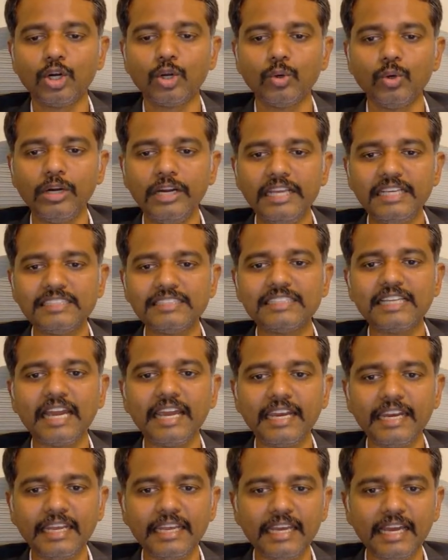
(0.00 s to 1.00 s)
to
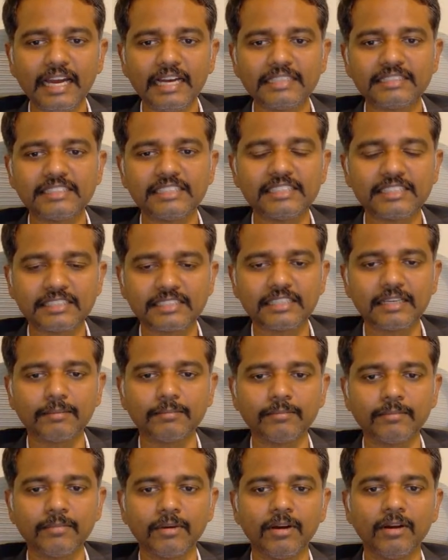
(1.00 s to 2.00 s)
designing a
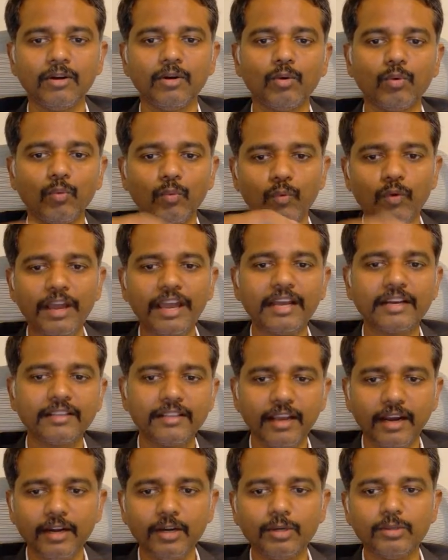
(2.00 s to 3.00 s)
system where
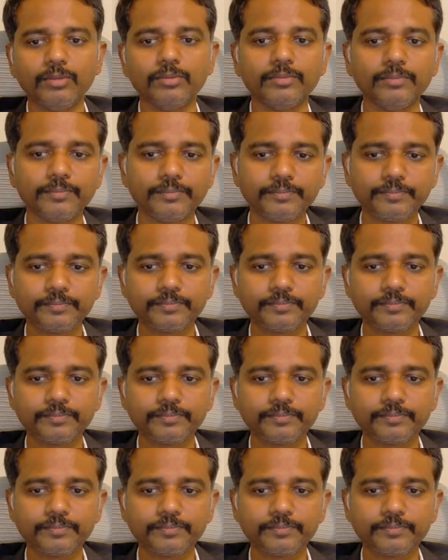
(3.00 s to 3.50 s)
they do.